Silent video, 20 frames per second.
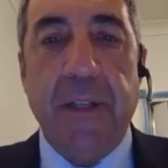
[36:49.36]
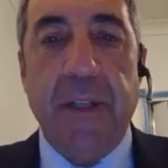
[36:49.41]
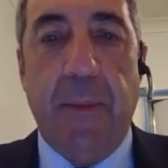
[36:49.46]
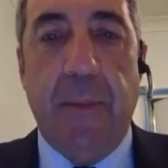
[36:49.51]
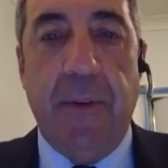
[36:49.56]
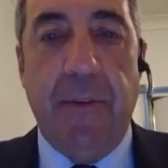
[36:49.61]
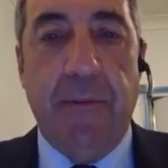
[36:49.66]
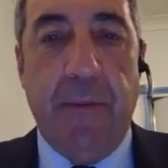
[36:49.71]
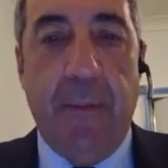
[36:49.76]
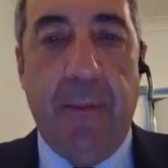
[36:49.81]

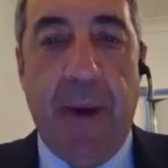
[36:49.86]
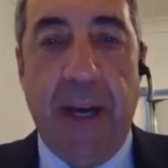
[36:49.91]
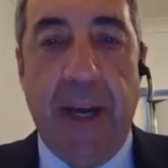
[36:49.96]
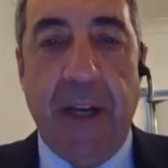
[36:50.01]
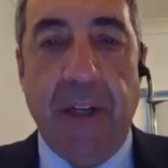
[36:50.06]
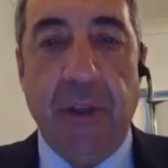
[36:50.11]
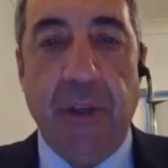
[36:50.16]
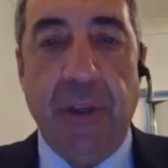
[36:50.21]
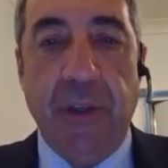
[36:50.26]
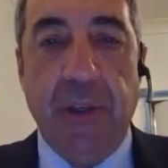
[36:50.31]
some
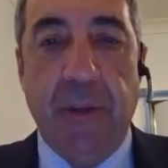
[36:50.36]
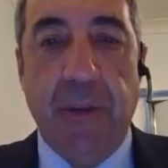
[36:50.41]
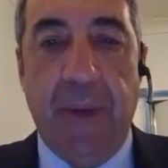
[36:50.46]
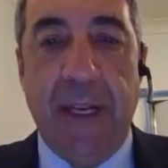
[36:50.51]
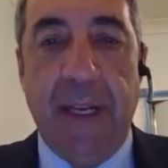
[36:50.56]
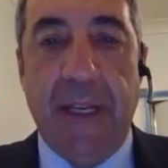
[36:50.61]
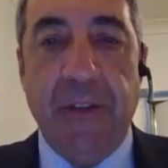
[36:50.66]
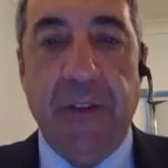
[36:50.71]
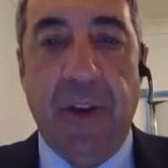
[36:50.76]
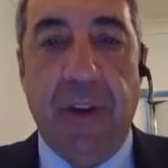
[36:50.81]
information, some
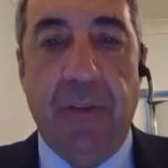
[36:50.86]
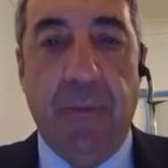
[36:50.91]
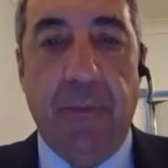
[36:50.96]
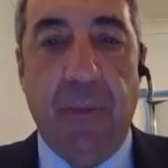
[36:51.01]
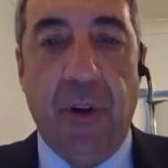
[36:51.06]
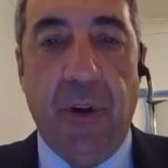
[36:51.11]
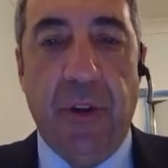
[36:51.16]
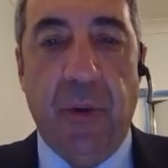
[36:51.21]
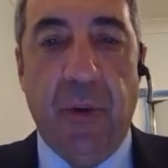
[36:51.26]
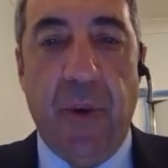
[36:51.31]
links that I've
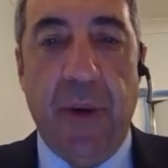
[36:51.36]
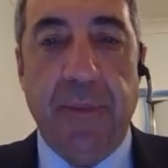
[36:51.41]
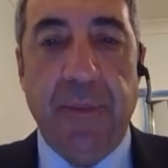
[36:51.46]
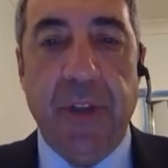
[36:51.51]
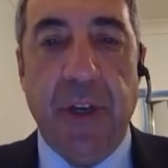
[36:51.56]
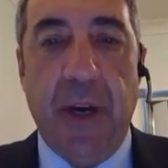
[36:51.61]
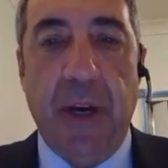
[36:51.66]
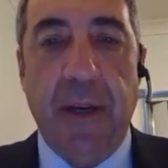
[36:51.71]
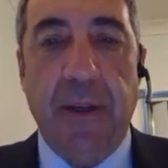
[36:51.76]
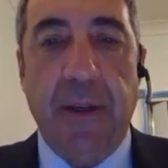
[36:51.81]
put on the
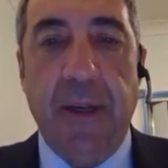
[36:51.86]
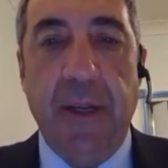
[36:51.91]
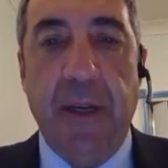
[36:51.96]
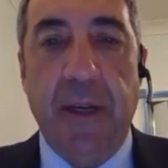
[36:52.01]
website.